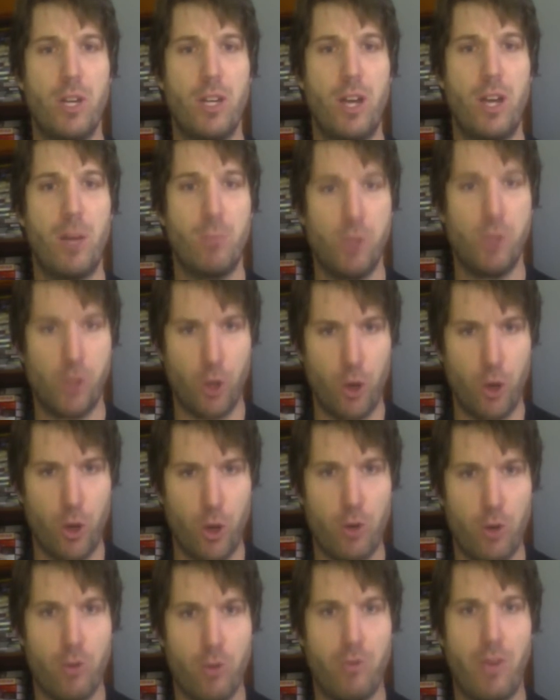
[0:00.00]

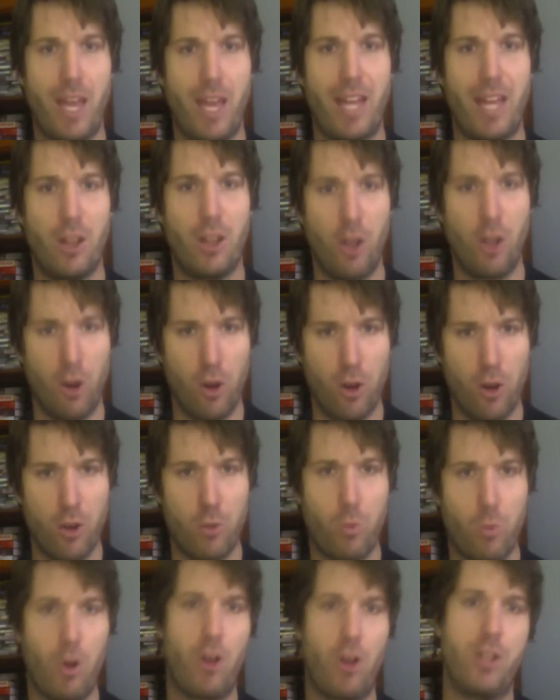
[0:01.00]
observe and
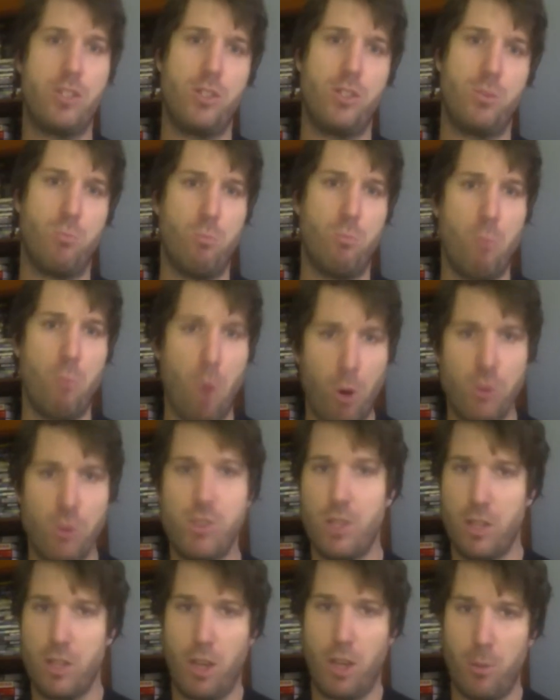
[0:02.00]
learn, whereas
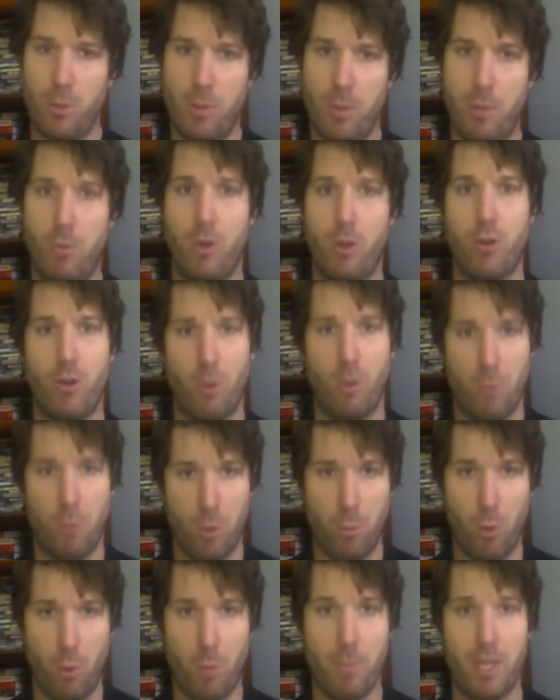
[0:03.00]
most of the other people are of
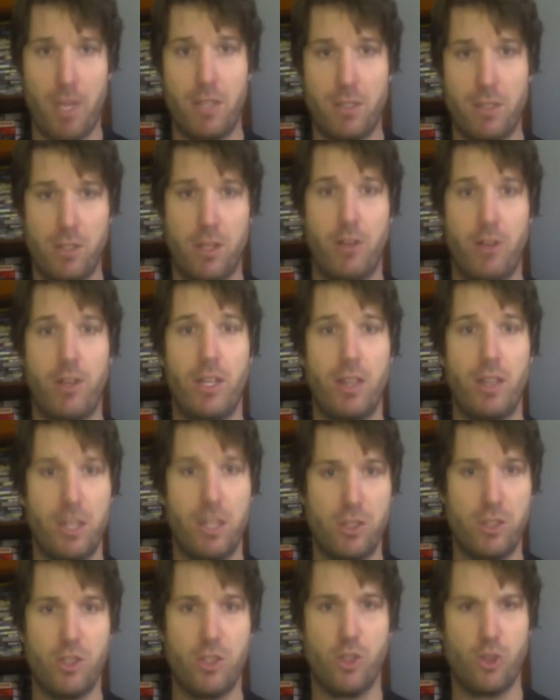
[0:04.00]
the more military.
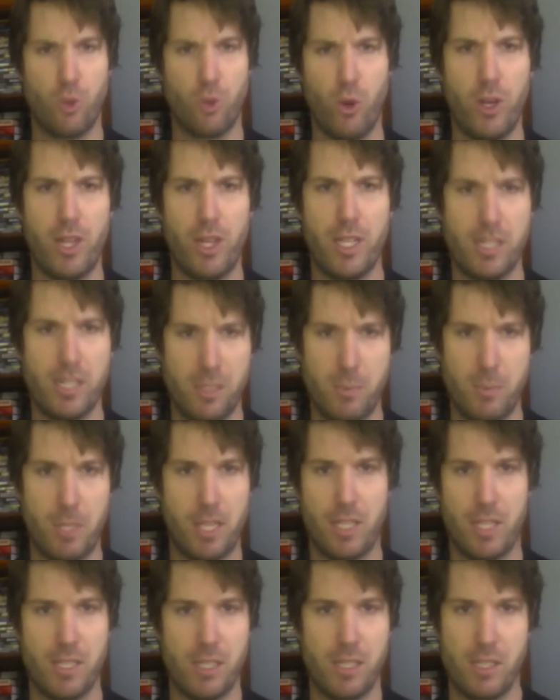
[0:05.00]
Let's destroy this
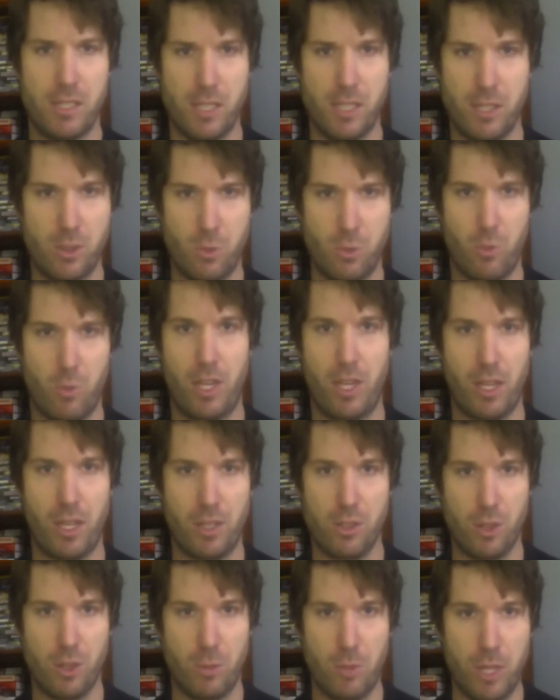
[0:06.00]
because it's it's
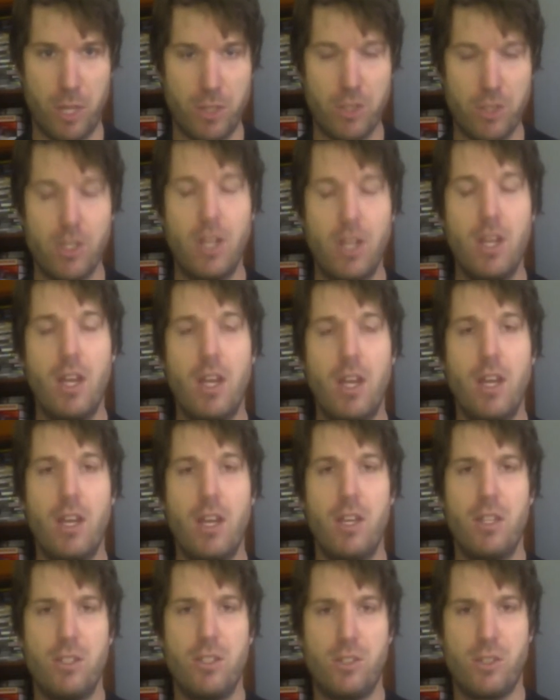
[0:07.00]
reeking so much.
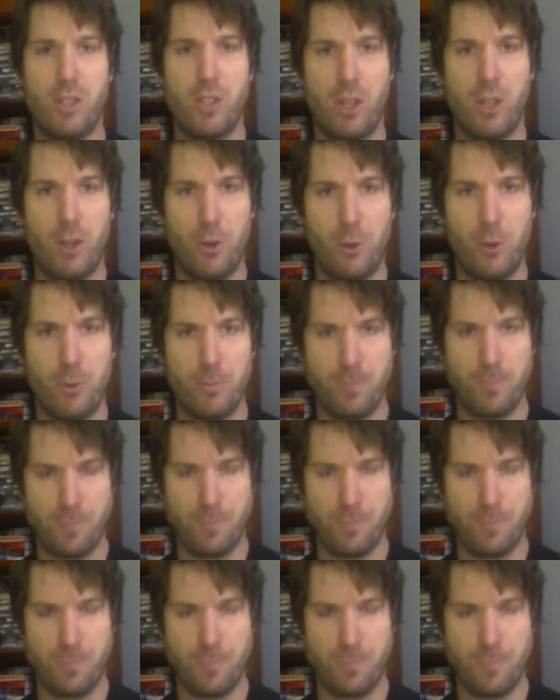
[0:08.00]
So,